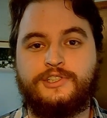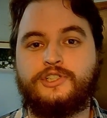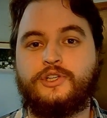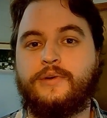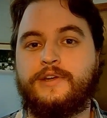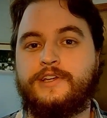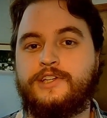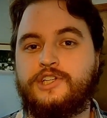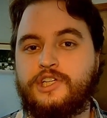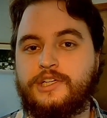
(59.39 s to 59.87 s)

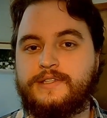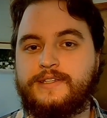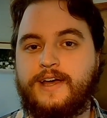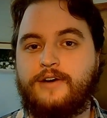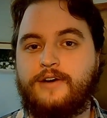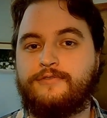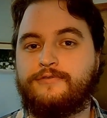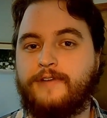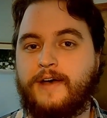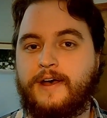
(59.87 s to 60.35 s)
showing just
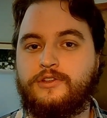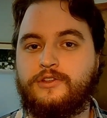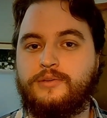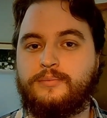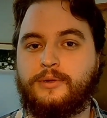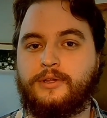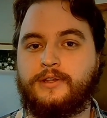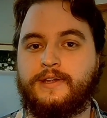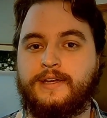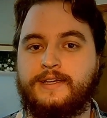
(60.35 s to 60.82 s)
how
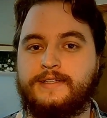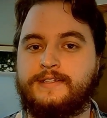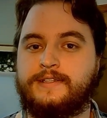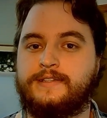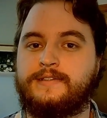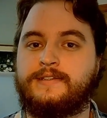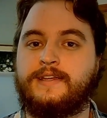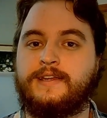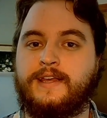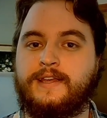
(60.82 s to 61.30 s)
valuable it is
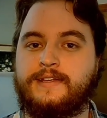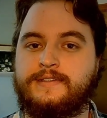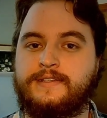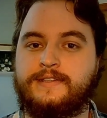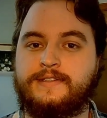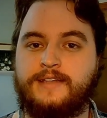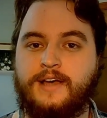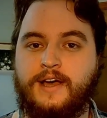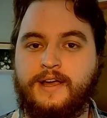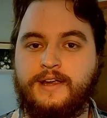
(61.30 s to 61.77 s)
in today's
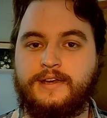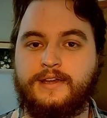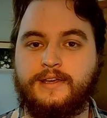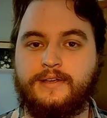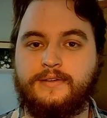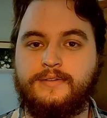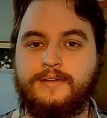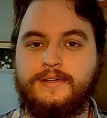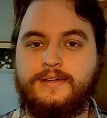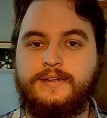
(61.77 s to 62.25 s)

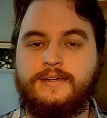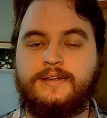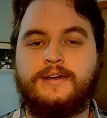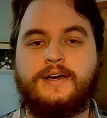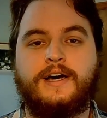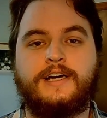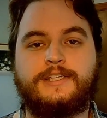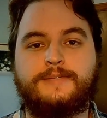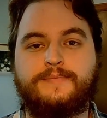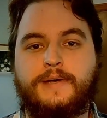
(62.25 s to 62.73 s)
society,
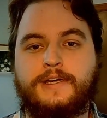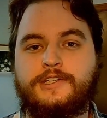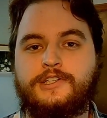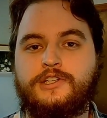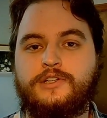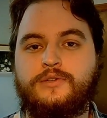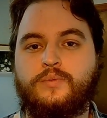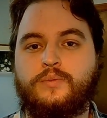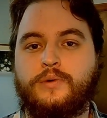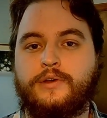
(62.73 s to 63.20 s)

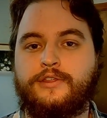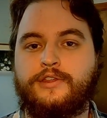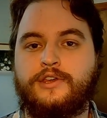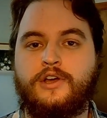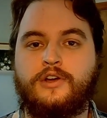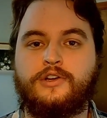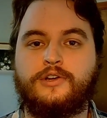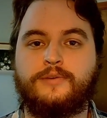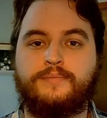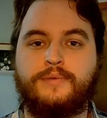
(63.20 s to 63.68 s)
especially with
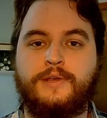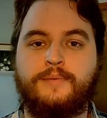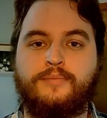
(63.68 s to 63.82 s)
younger